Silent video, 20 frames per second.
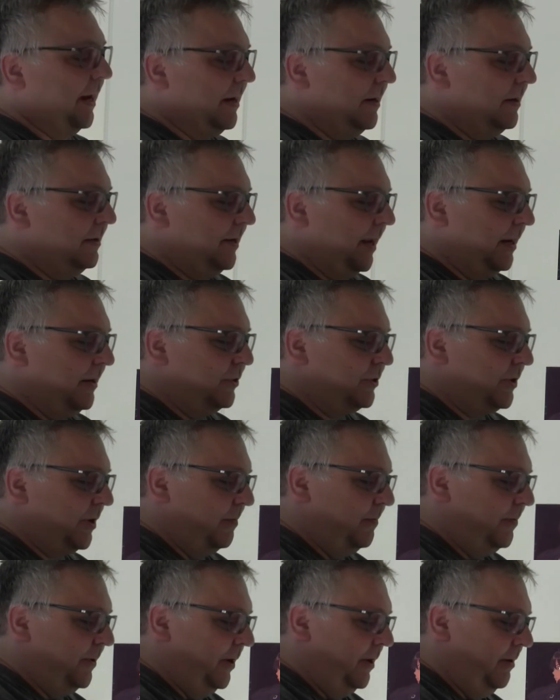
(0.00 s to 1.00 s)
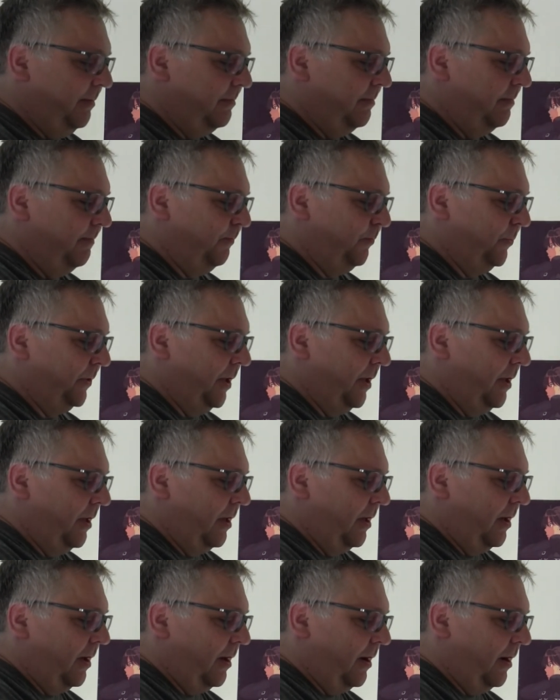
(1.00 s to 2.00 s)
Dan Danish company.
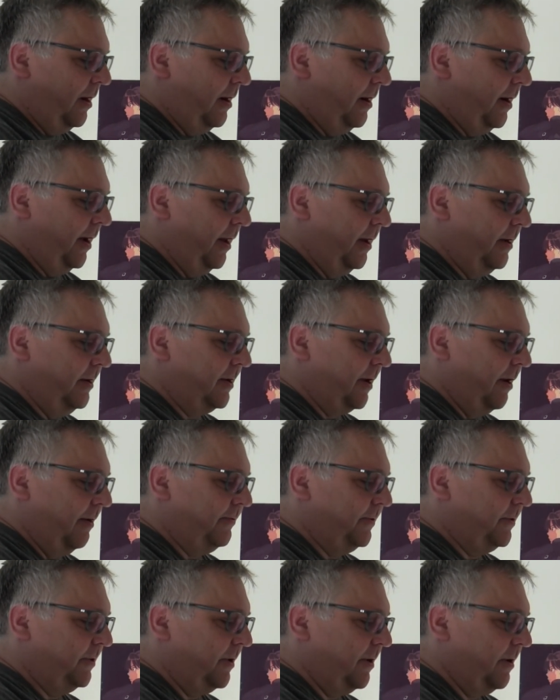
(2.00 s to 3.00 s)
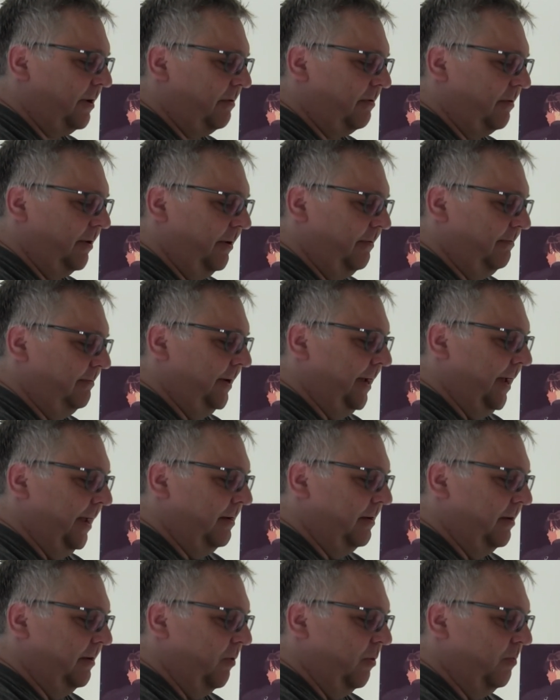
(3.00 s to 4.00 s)
Uh, and after,
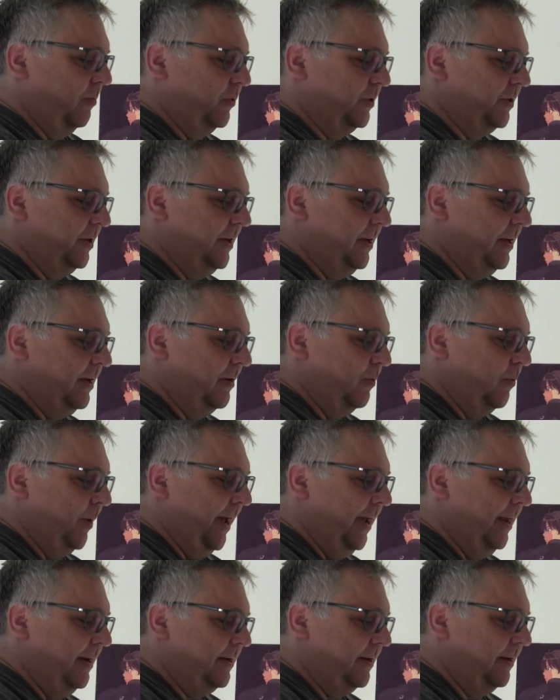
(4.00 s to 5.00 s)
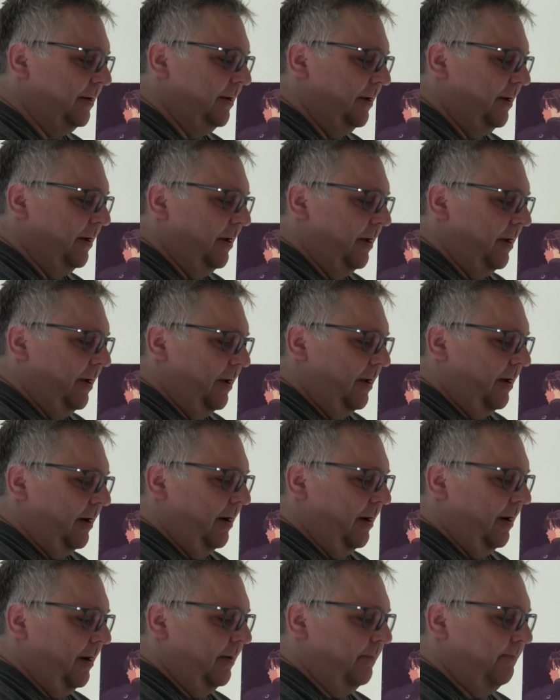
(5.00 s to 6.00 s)
again, almost a year wait,
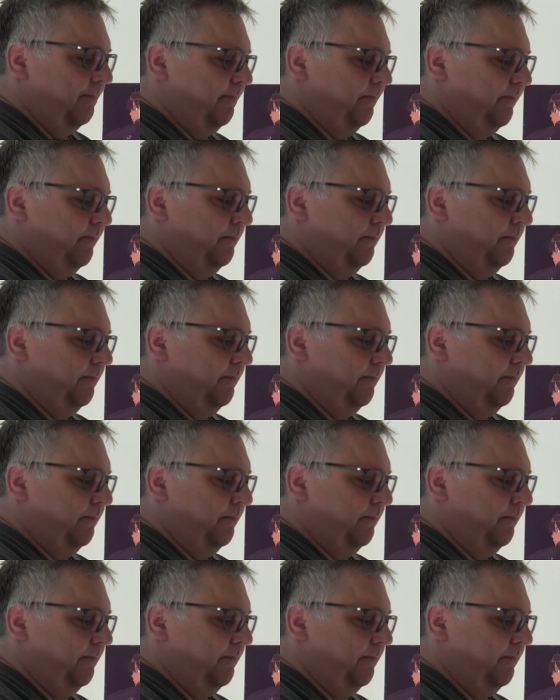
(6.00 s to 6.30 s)
uh,